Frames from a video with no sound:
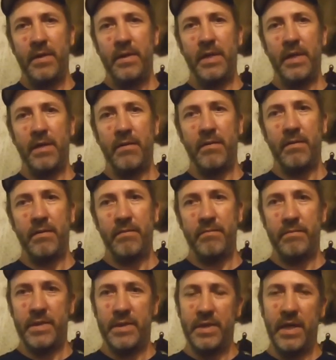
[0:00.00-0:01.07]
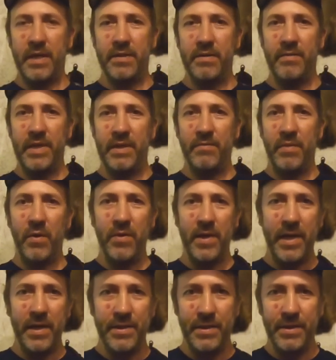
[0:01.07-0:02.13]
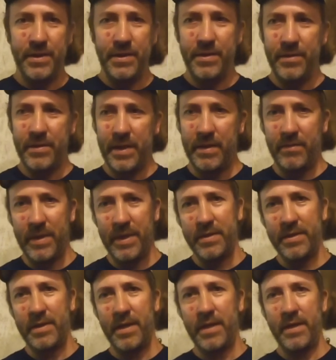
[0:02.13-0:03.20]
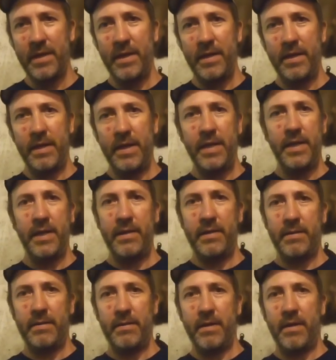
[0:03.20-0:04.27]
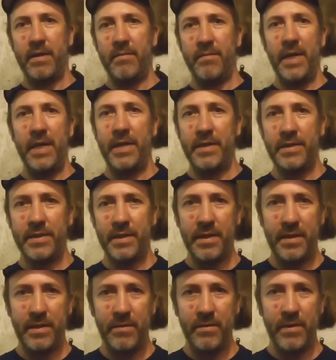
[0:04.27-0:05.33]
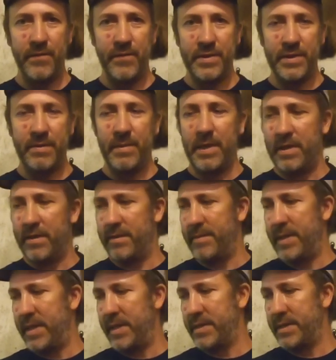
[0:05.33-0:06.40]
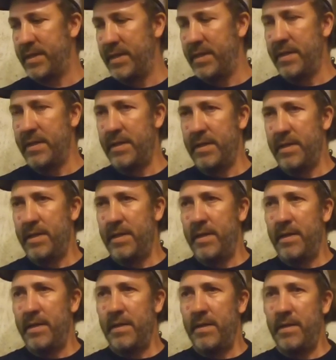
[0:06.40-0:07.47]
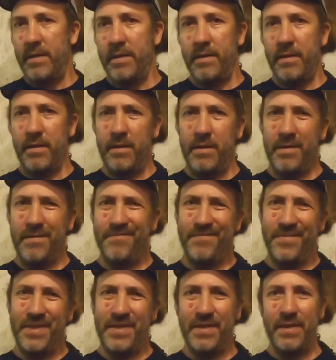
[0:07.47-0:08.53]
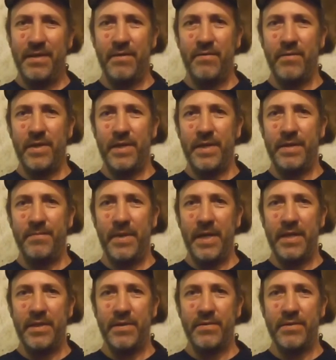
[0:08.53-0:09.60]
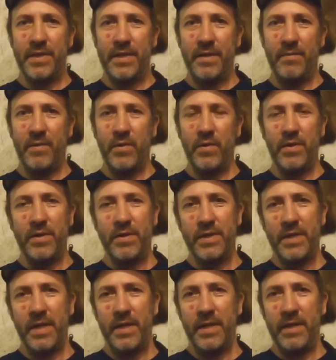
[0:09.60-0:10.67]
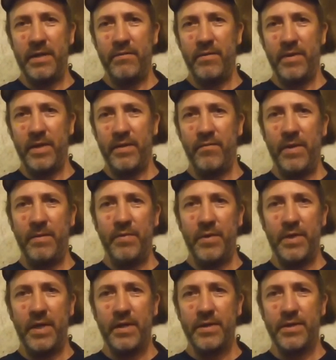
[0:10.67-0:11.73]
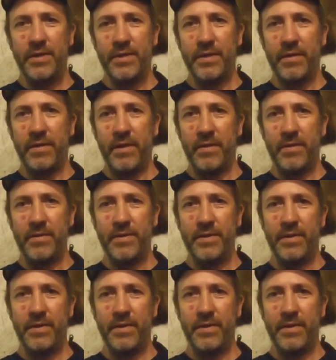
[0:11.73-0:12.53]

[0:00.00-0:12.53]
Now, there's not too many bolt actions you do that with, not any automatics that I know of, or semi-automatics. But they don't really make those anymore, and there's not any really reproductions of those,